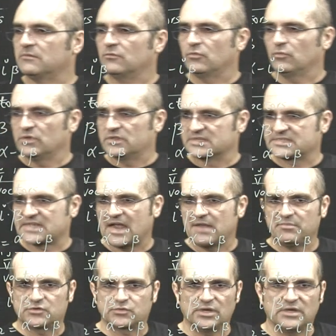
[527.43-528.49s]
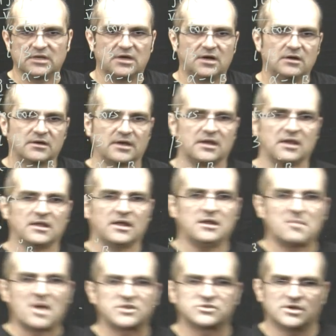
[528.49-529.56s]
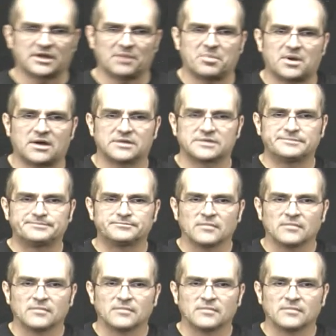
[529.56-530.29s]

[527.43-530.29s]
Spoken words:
with the sign between real and imaginary part.